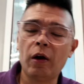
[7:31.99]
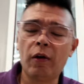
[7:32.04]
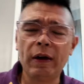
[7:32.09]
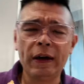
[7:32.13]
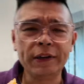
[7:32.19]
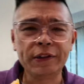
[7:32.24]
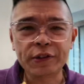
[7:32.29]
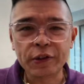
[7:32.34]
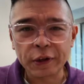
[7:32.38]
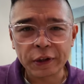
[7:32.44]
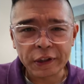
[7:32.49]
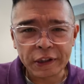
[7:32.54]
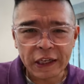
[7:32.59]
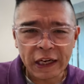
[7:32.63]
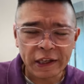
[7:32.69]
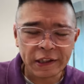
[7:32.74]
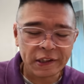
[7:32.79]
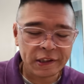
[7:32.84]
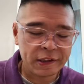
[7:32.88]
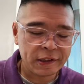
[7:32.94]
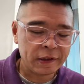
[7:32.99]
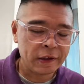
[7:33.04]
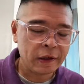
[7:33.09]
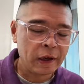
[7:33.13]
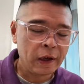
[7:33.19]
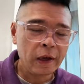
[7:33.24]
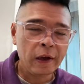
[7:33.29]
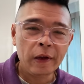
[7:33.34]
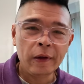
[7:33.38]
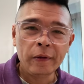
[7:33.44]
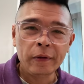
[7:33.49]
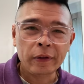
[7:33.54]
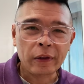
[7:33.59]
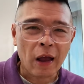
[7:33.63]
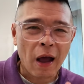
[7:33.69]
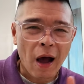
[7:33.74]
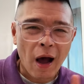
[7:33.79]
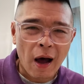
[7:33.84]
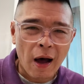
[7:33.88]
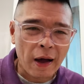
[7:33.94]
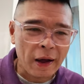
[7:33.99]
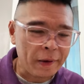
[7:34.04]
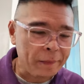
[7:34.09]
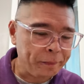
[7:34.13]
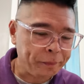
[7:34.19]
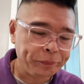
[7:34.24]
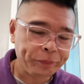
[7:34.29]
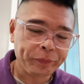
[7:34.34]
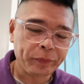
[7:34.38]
All right, so you taste the hot